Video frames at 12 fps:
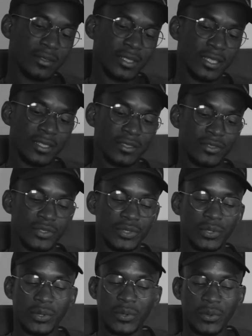is
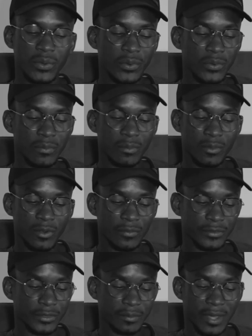Who
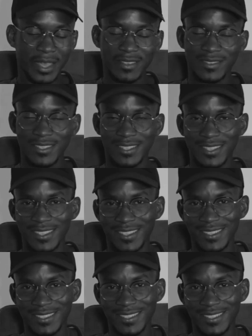Moved My
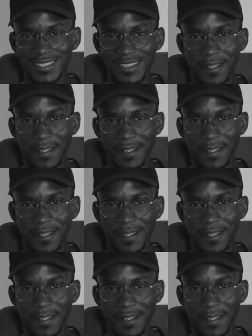Cheese?